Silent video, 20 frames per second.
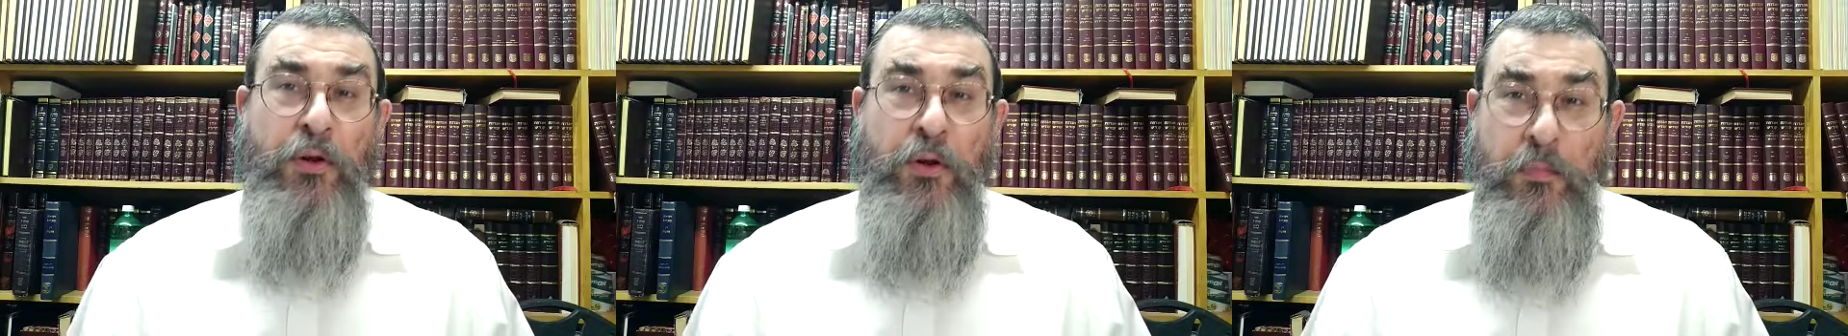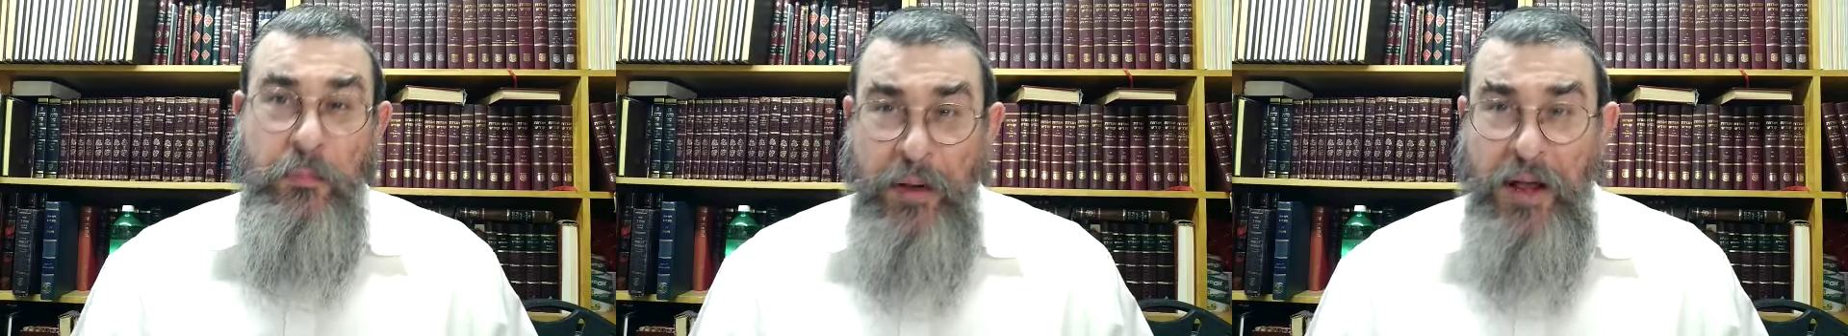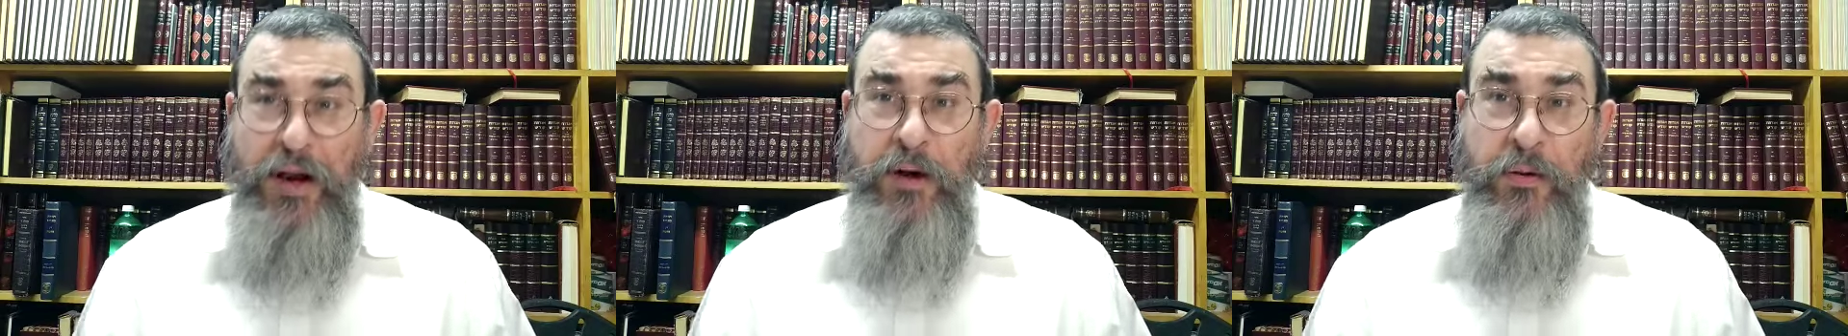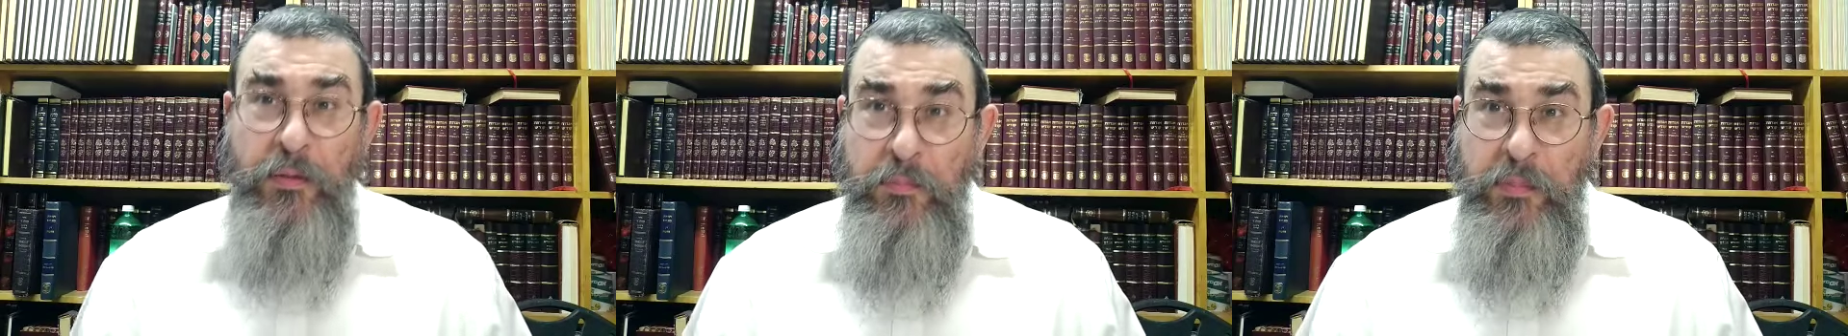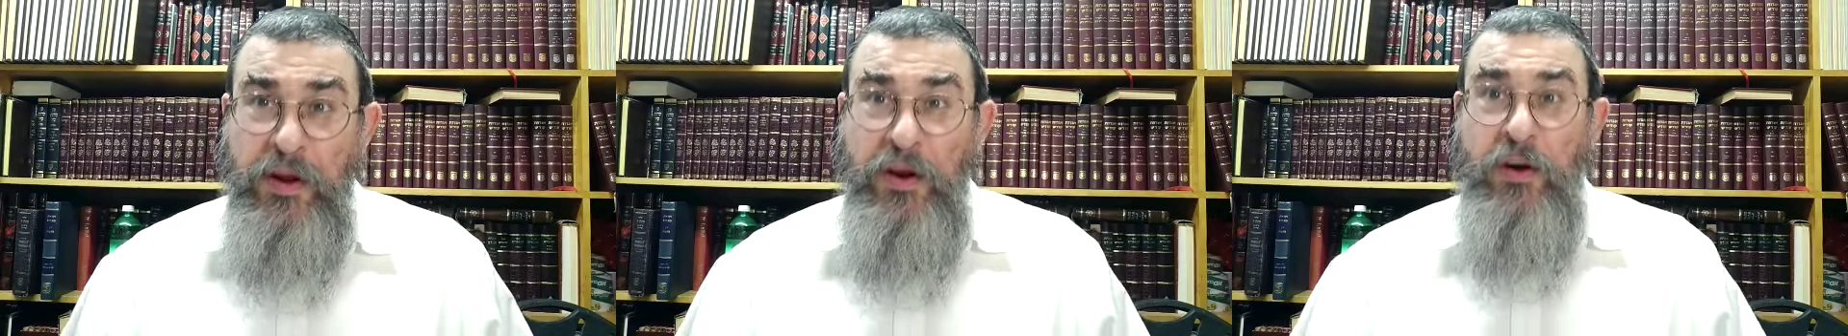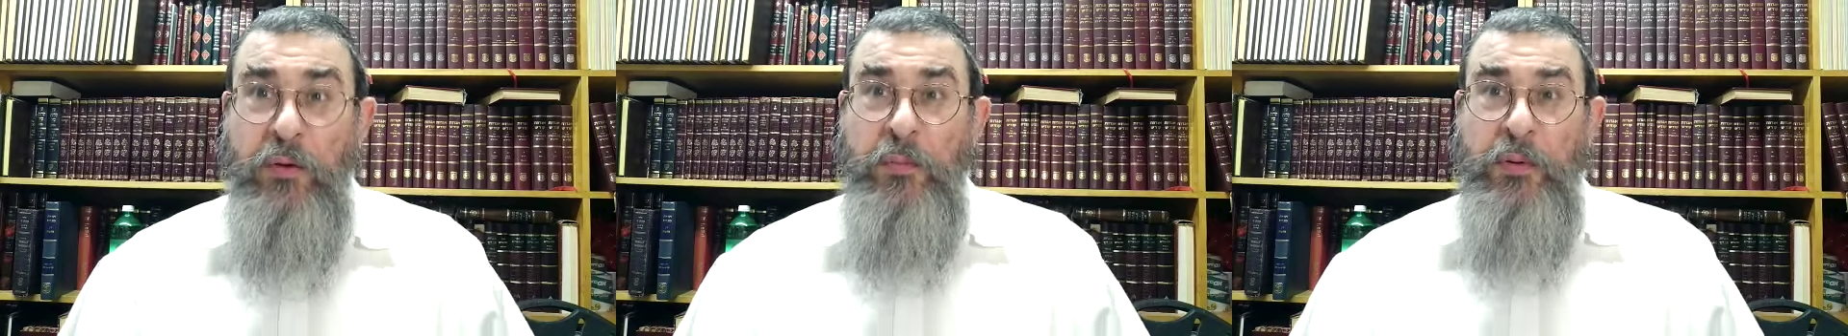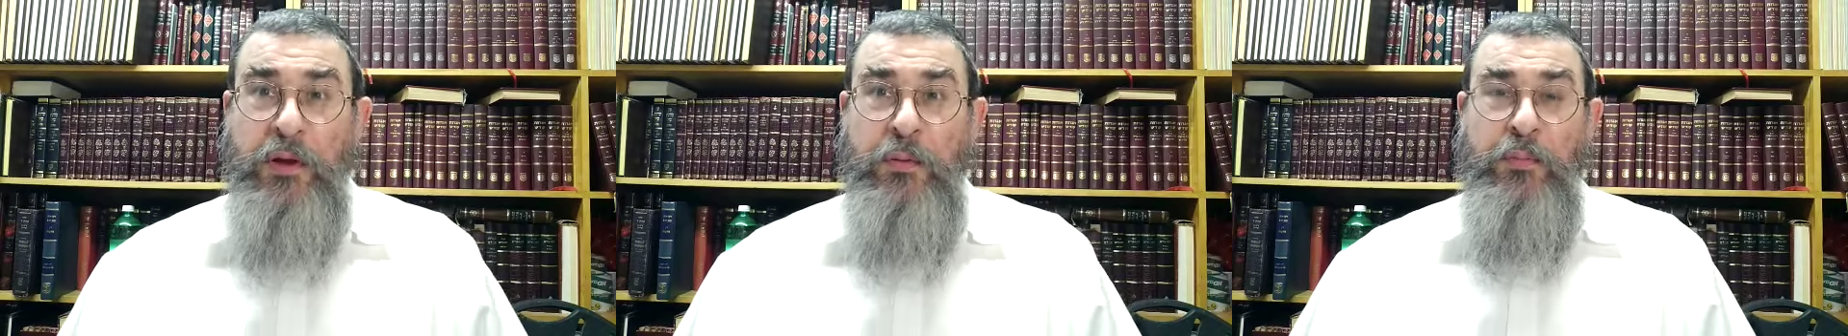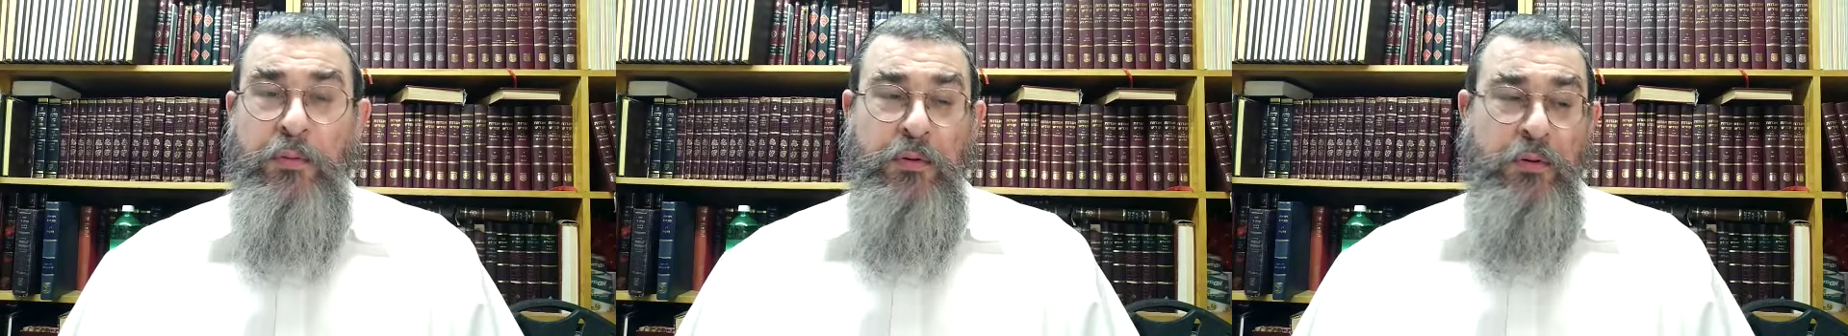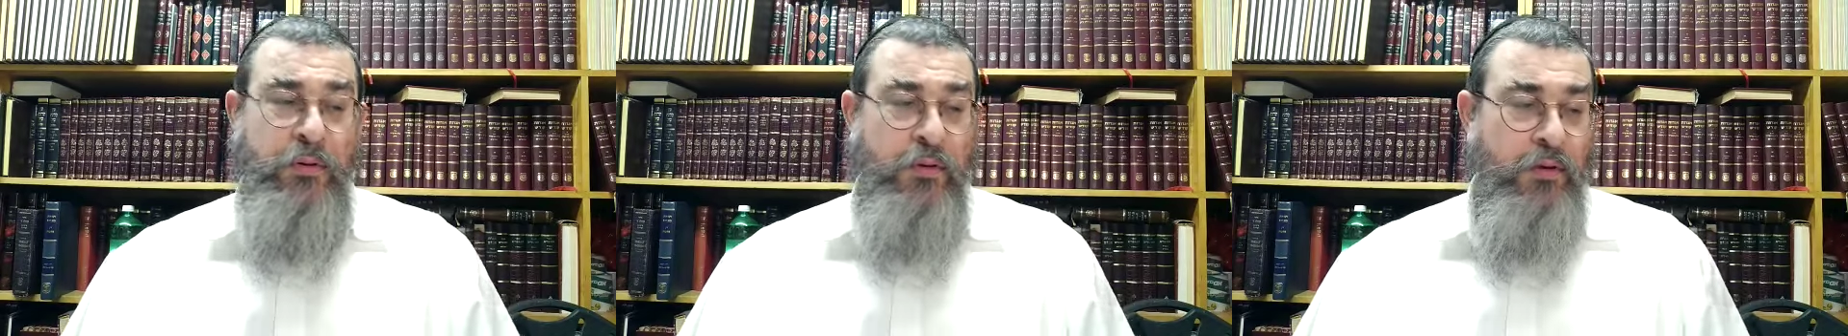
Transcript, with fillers: or better and bigger people.